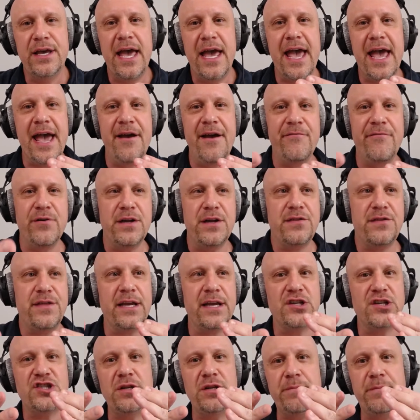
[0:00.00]

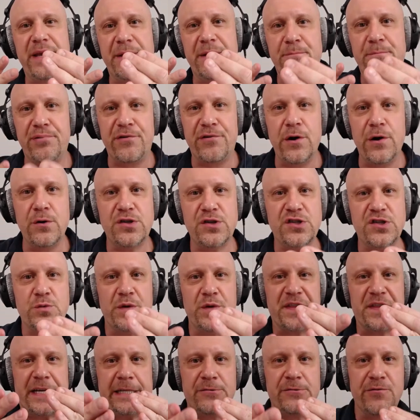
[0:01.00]
everything should be approached
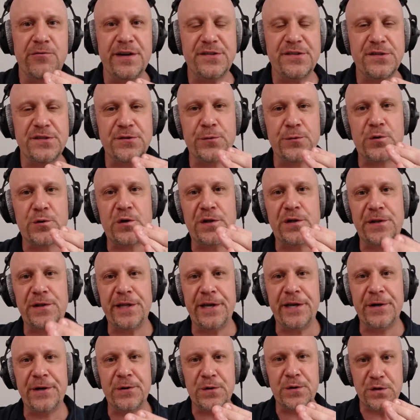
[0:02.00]
with crystal
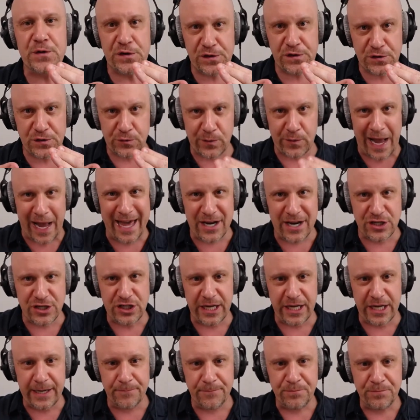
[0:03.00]
clear
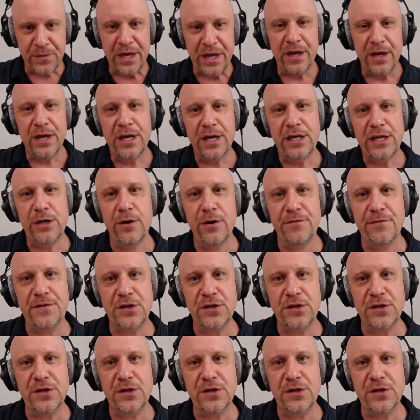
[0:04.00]
strategy. You have the